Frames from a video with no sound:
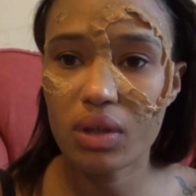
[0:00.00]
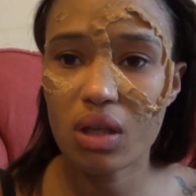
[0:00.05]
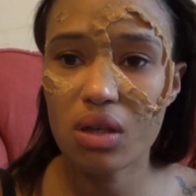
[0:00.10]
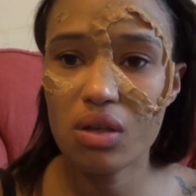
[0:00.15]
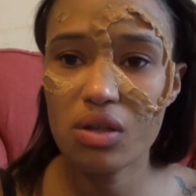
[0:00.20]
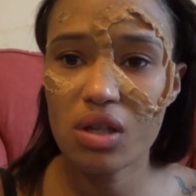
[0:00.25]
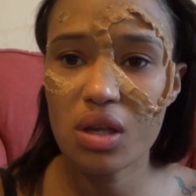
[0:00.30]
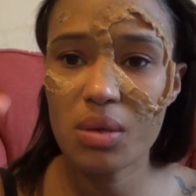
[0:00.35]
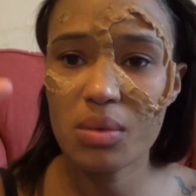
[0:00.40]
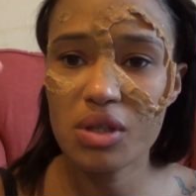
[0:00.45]

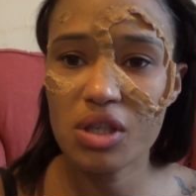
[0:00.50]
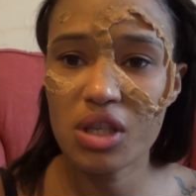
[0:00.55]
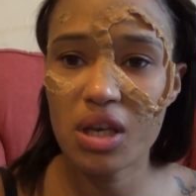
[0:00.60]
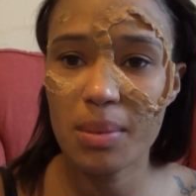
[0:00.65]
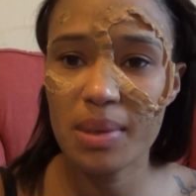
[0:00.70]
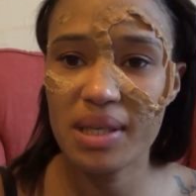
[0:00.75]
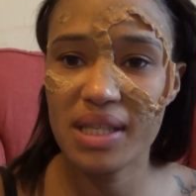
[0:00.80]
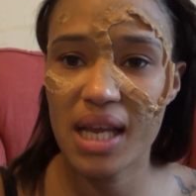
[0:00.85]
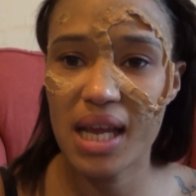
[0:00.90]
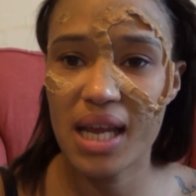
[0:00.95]
So I'm just going
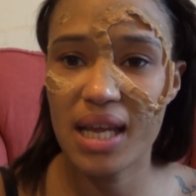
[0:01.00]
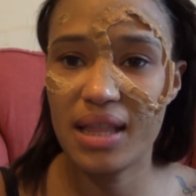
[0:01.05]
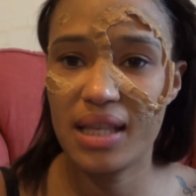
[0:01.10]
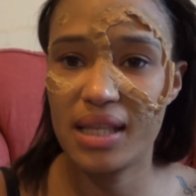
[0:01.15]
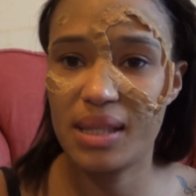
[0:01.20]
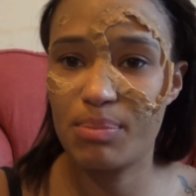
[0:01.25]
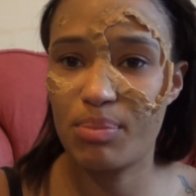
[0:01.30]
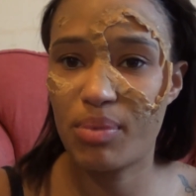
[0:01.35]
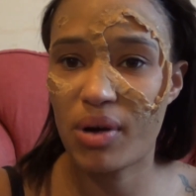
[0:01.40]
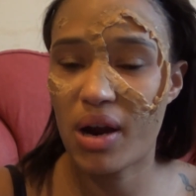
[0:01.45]
to be taking
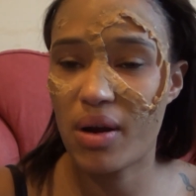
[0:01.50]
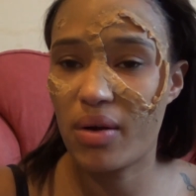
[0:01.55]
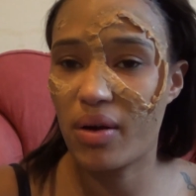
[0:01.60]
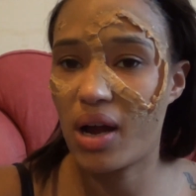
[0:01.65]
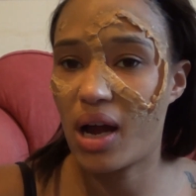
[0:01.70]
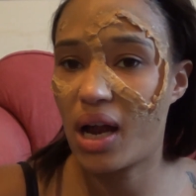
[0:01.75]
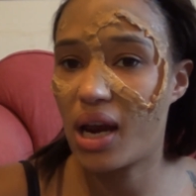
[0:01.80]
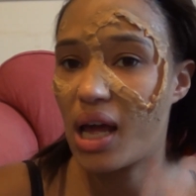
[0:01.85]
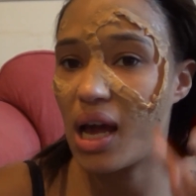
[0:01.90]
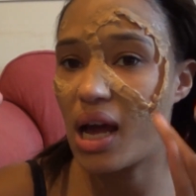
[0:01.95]
this brown
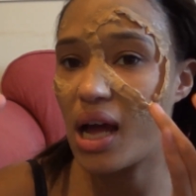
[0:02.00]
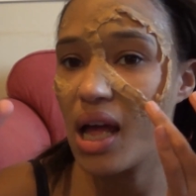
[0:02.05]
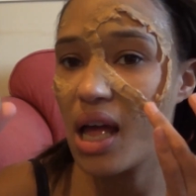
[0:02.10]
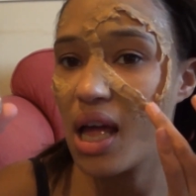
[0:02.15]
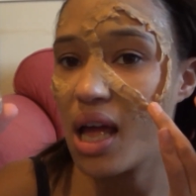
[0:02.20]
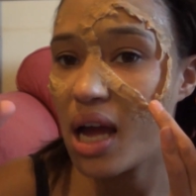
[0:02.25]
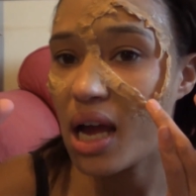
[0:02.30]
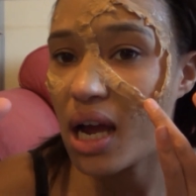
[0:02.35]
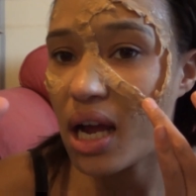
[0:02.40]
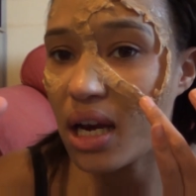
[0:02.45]
colour
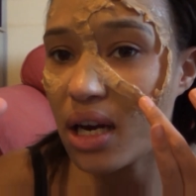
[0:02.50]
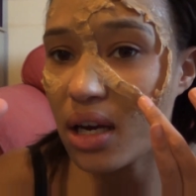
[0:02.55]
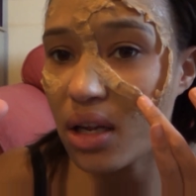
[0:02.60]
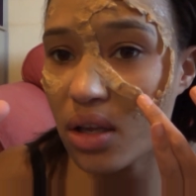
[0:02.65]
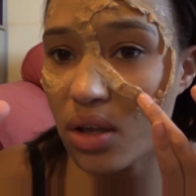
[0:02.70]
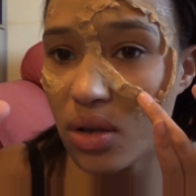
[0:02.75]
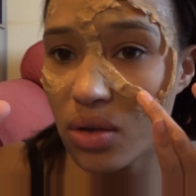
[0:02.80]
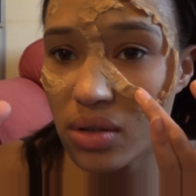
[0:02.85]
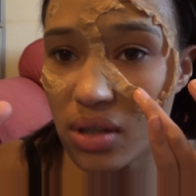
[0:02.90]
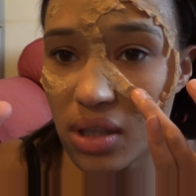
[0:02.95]
and
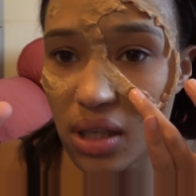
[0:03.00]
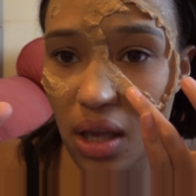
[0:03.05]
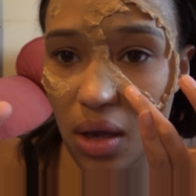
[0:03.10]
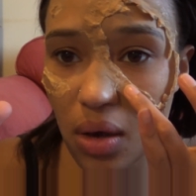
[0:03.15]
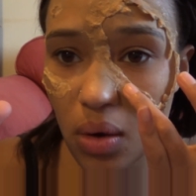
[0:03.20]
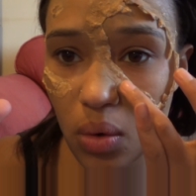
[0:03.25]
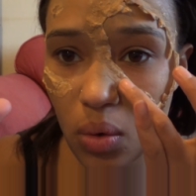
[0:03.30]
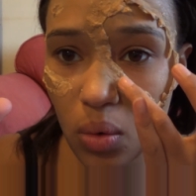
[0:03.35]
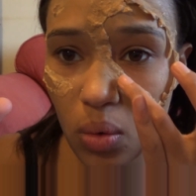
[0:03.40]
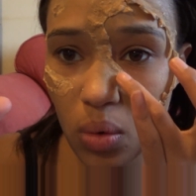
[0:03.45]
using
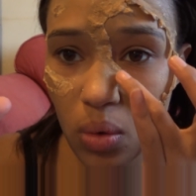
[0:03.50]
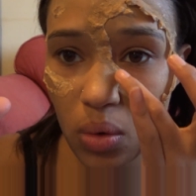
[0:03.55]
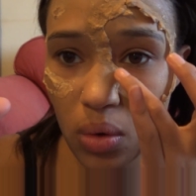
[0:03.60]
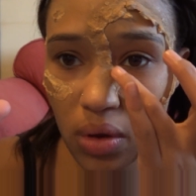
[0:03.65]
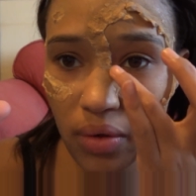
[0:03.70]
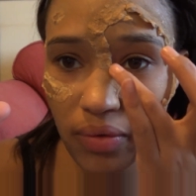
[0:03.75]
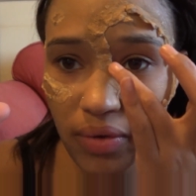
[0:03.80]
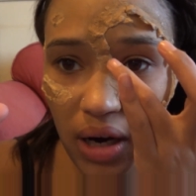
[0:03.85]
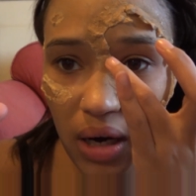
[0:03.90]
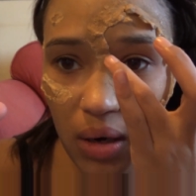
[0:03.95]
it all
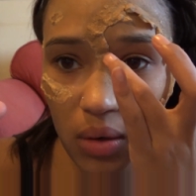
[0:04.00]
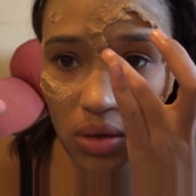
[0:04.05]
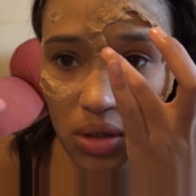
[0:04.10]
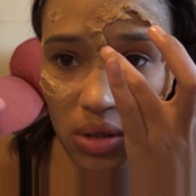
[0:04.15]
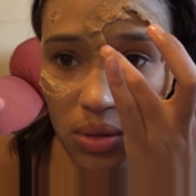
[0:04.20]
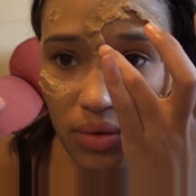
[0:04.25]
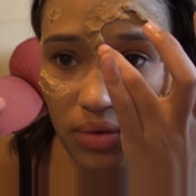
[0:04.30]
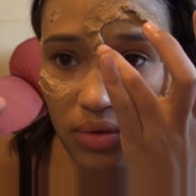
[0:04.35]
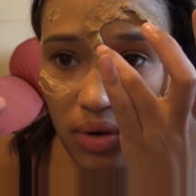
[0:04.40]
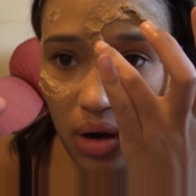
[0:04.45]
around